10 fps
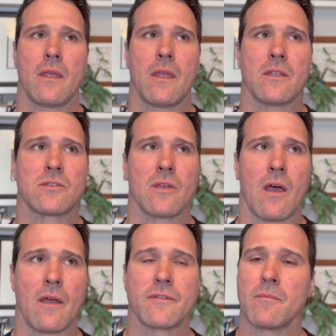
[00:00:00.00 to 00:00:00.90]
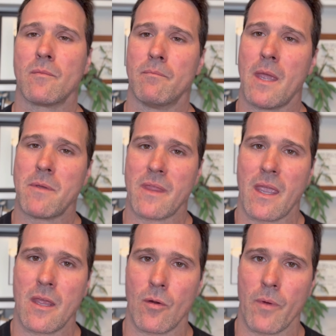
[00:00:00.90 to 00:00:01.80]
It's often maybe they
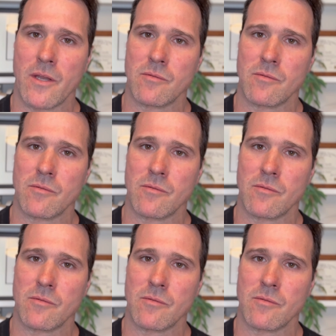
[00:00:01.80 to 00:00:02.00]
hit a range of